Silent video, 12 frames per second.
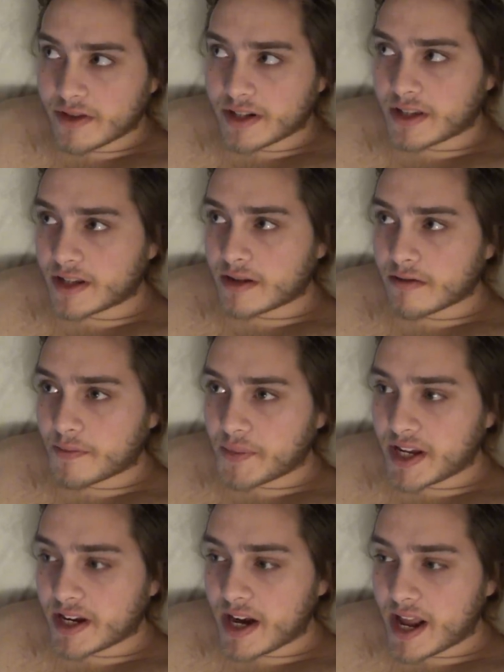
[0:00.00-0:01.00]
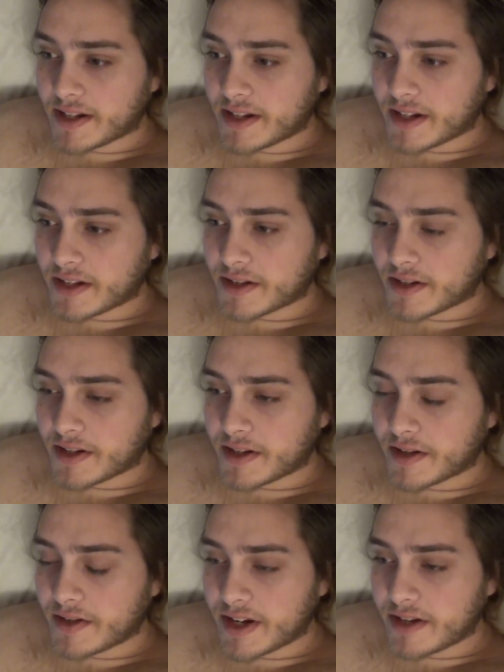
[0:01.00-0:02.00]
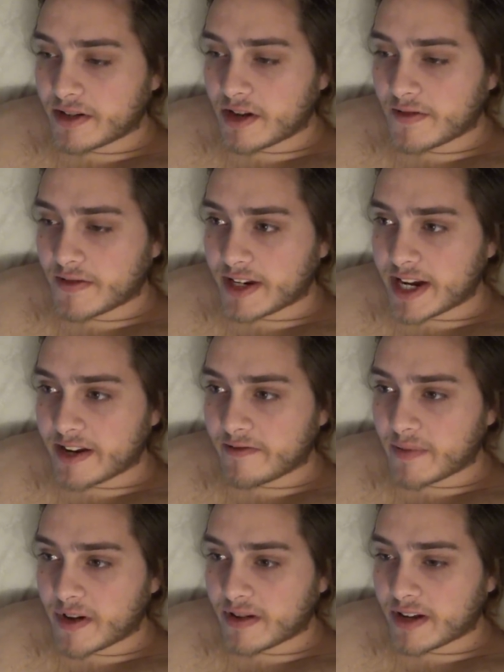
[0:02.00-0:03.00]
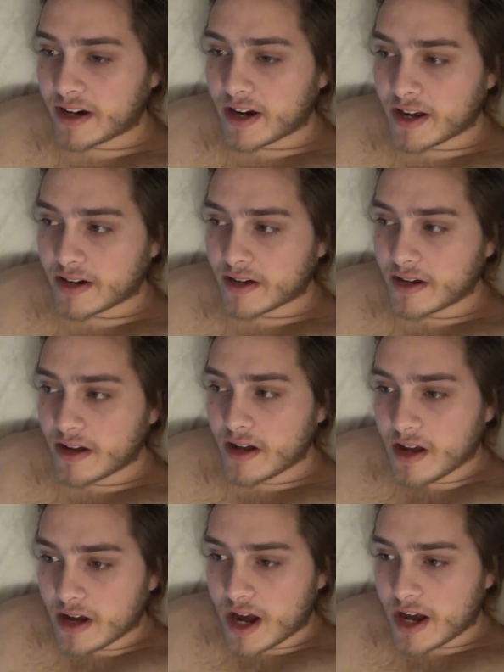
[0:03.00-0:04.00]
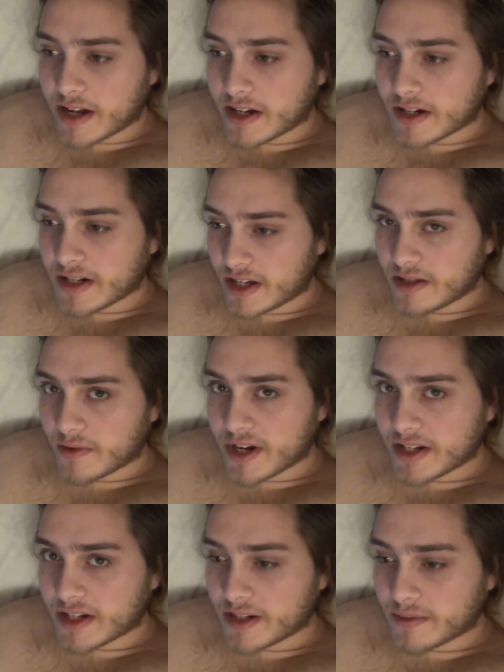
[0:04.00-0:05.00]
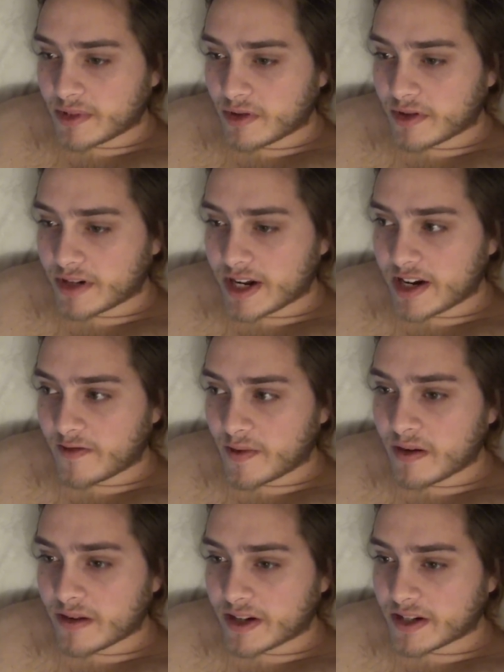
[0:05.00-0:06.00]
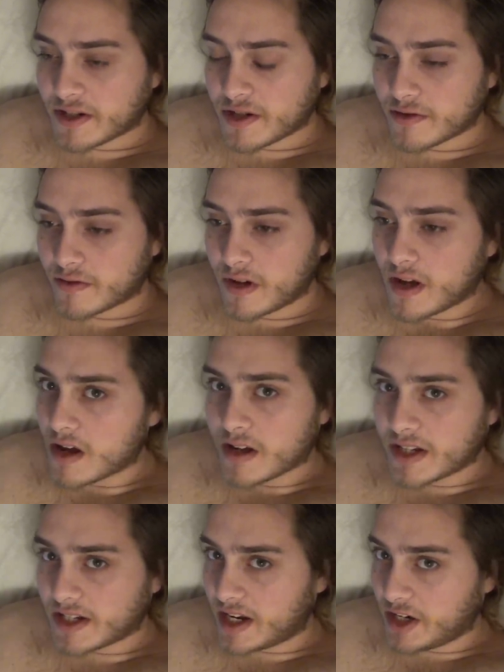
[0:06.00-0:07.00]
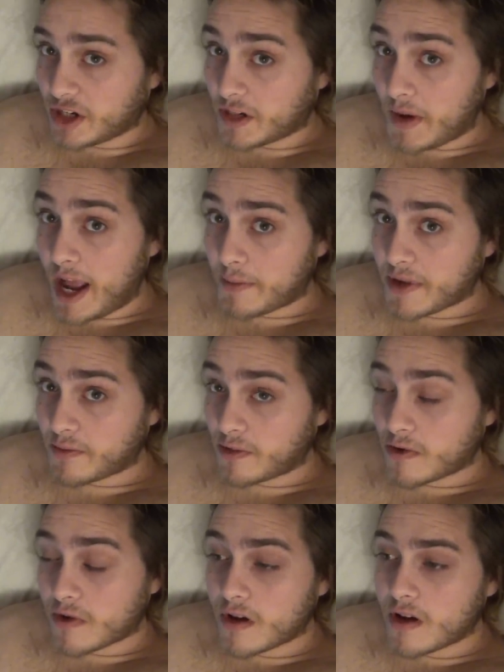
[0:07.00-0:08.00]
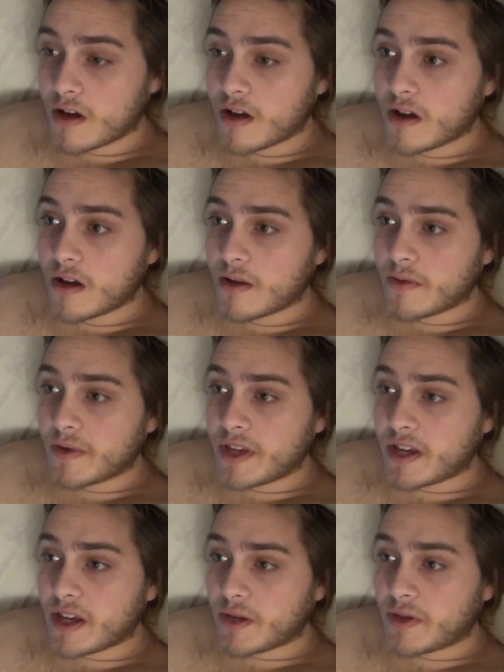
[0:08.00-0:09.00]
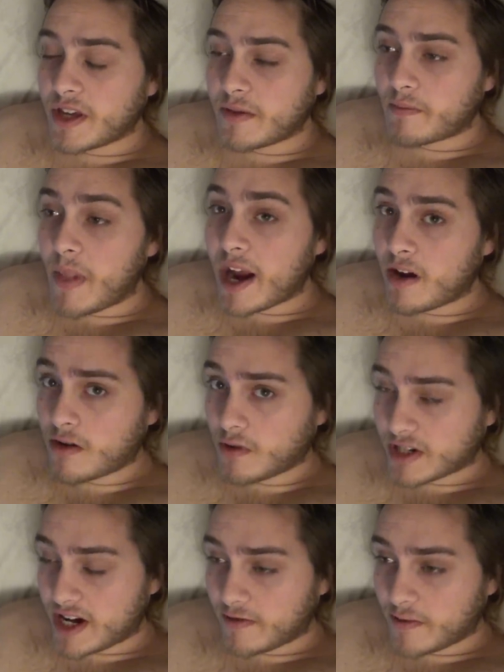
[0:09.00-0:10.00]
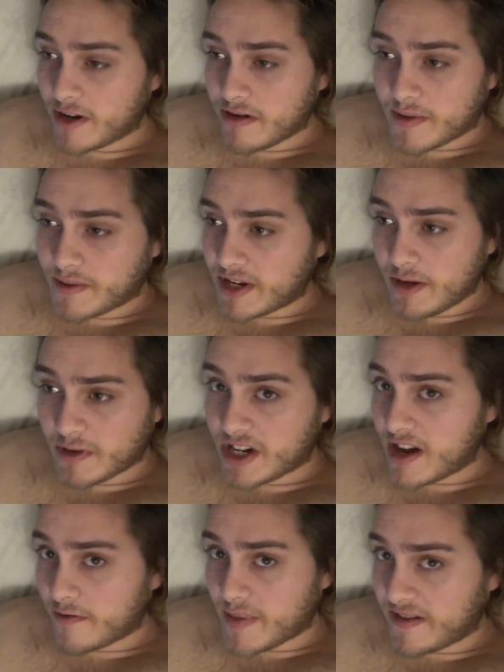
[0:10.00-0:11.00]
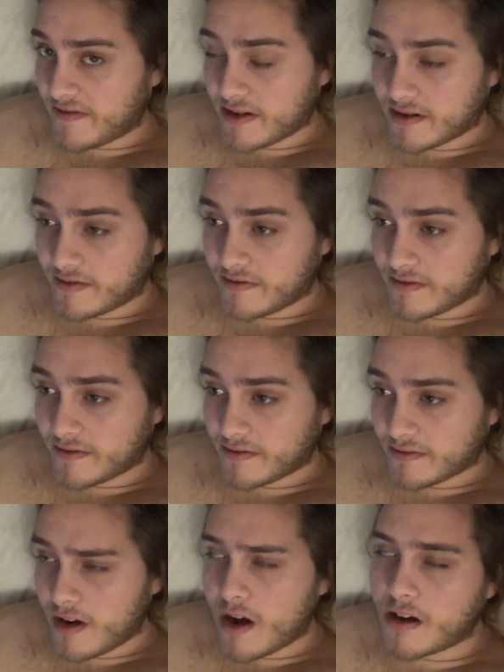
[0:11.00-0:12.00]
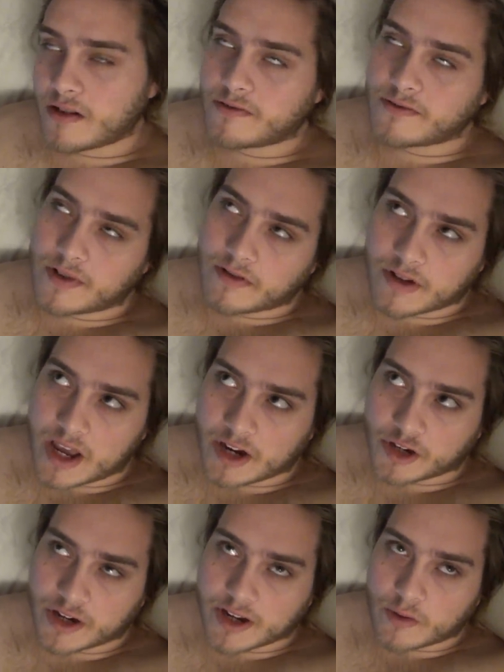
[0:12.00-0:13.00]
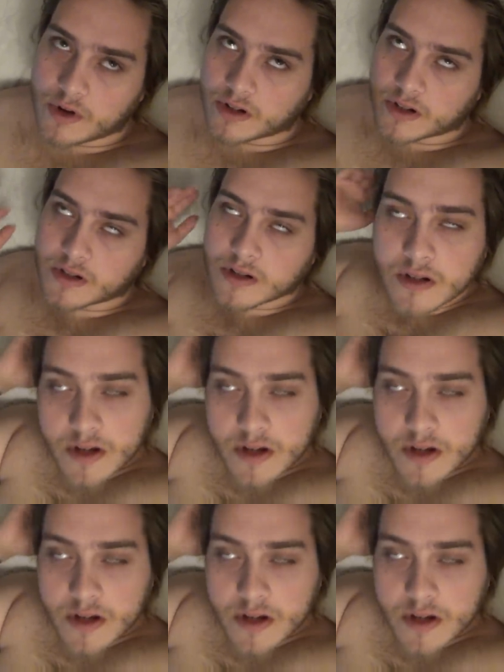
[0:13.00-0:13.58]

this. The European ancestors, you know, they took over the Native American land. I could understand the racism towards Native Americans too. This ain't just black people. The the my uncle was Native American, but he was never made fun of. Oh well, occasionally he was